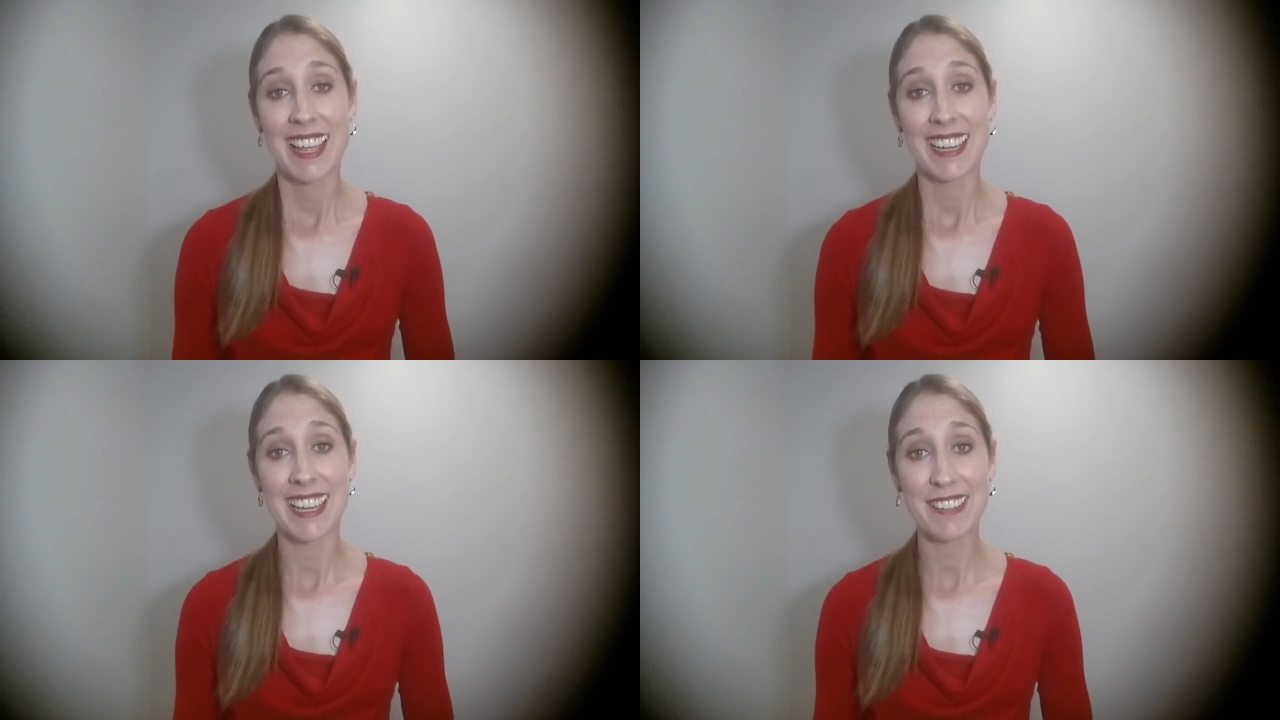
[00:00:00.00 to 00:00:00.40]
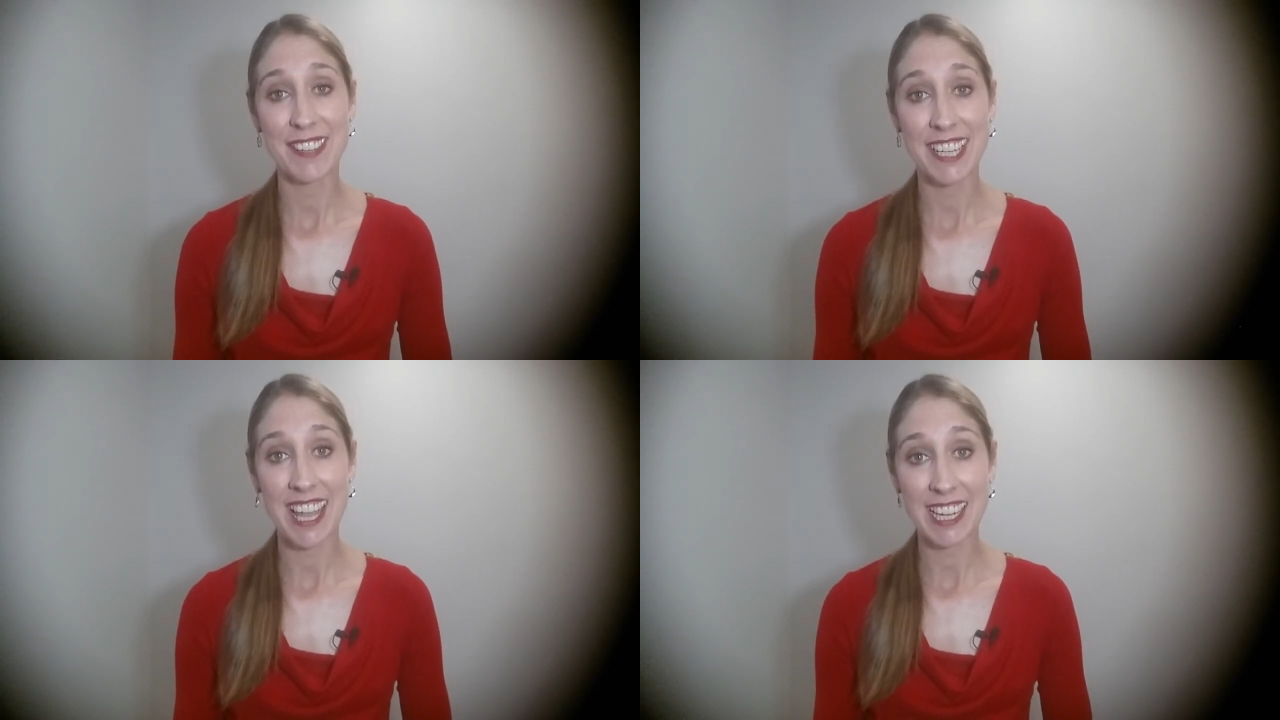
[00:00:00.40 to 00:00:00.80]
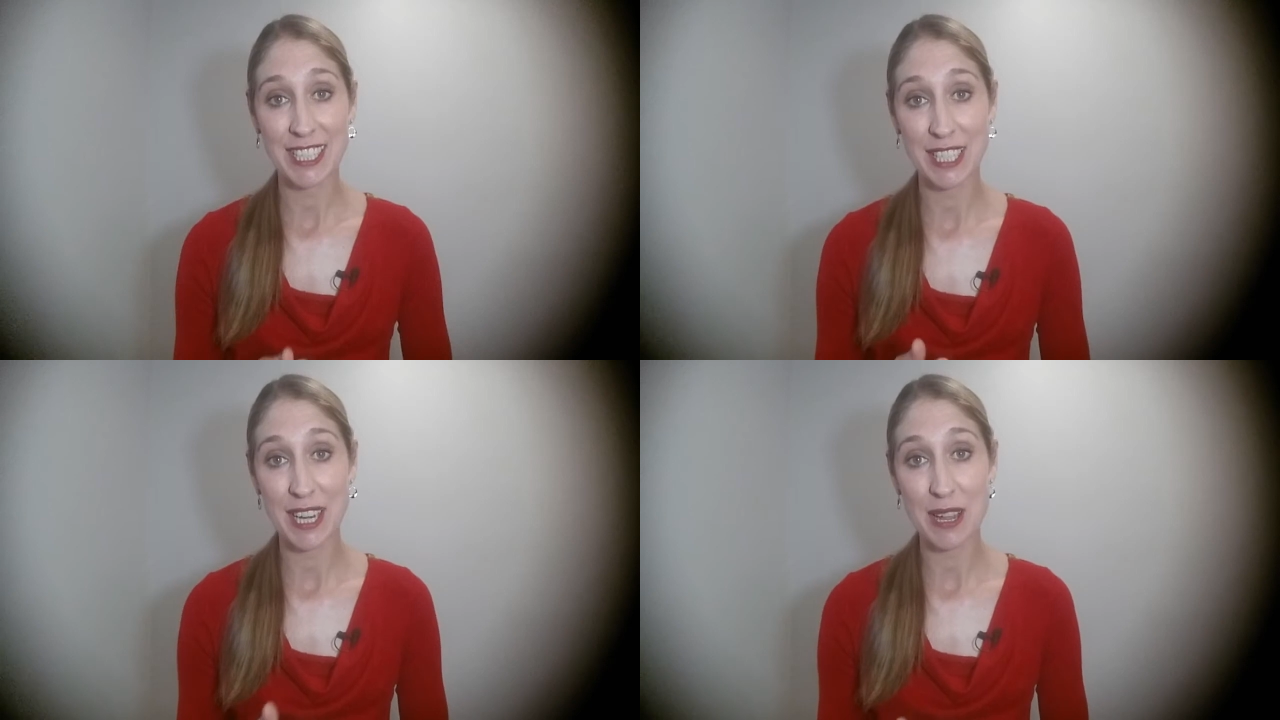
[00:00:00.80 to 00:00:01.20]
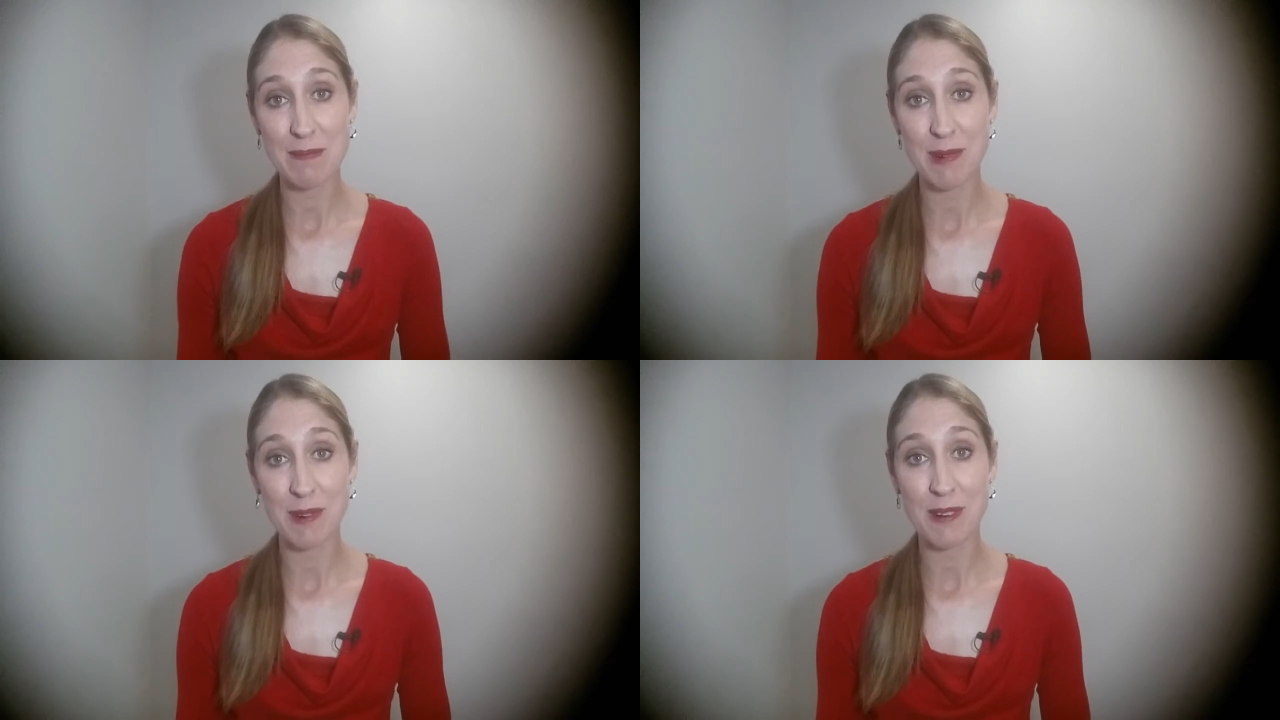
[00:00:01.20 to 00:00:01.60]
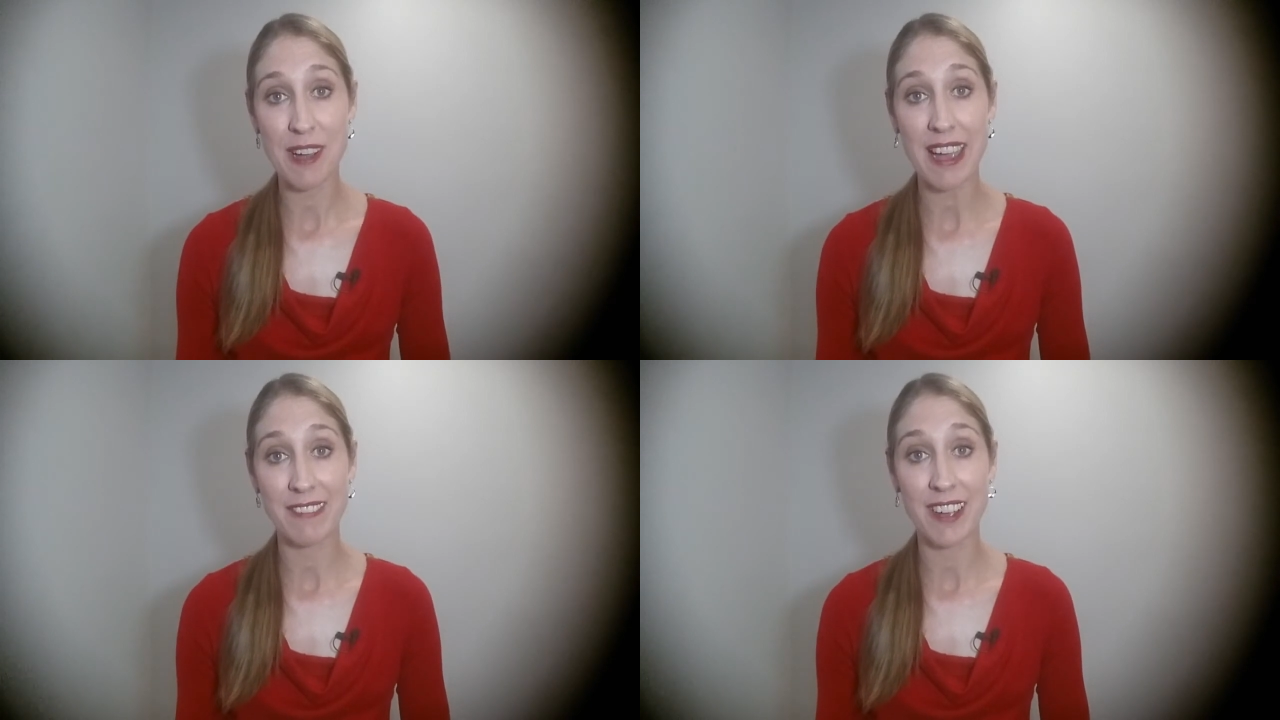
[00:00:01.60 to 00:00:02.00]
Now, if you'd like to know
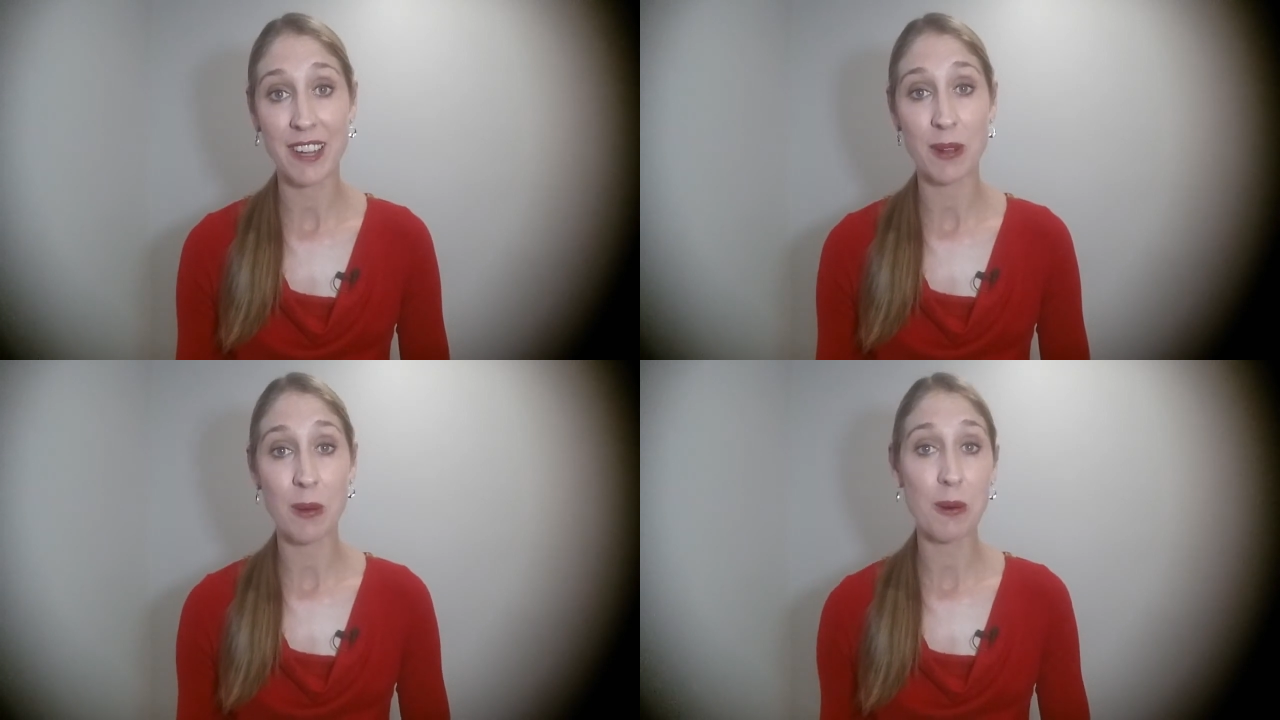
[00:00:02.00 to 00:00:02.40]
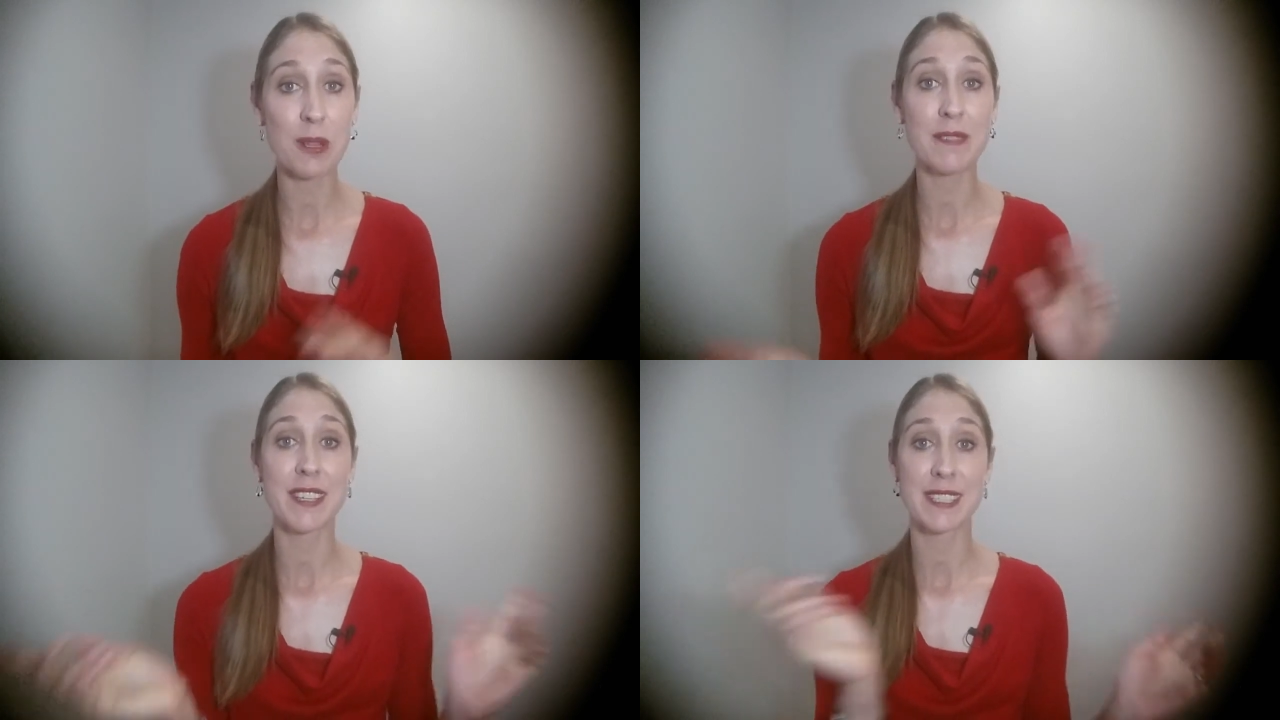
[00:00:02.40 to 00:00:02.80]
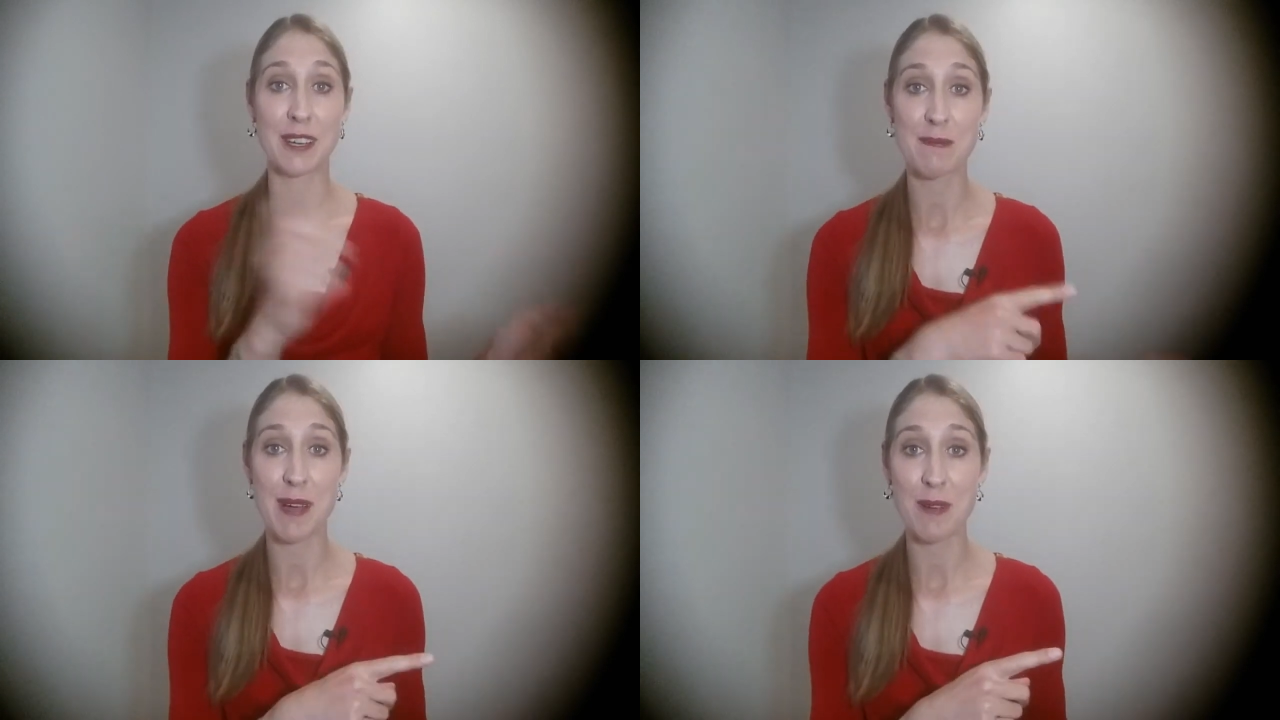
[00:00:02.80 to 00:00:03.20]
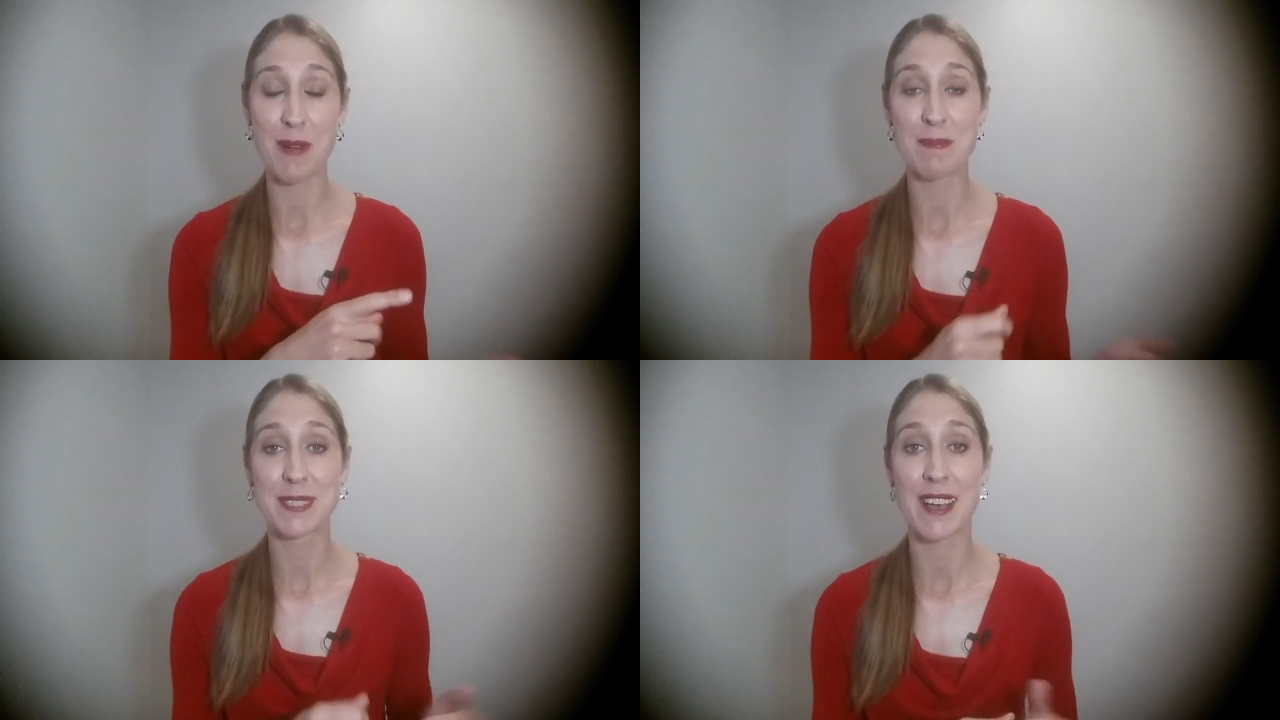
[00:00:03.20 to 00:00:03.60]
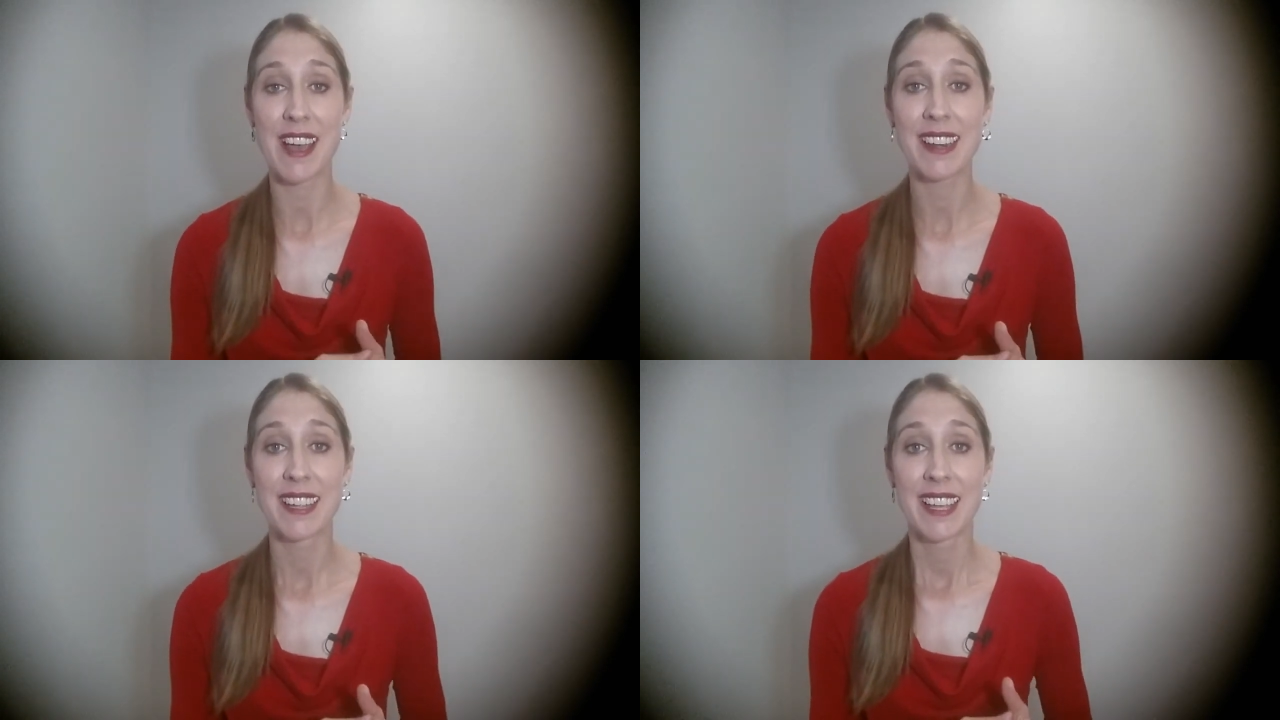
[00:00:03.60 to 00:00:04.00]
more, I've got all of this on my
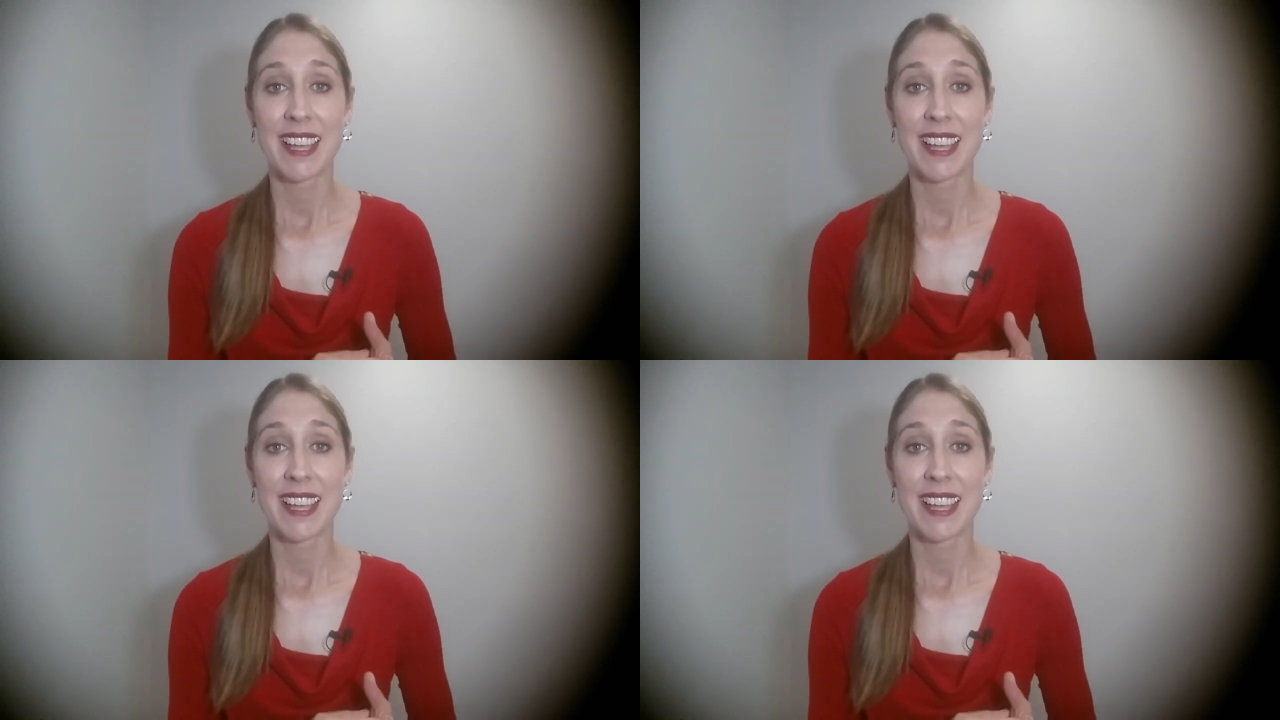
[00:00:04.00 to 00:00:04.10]
website.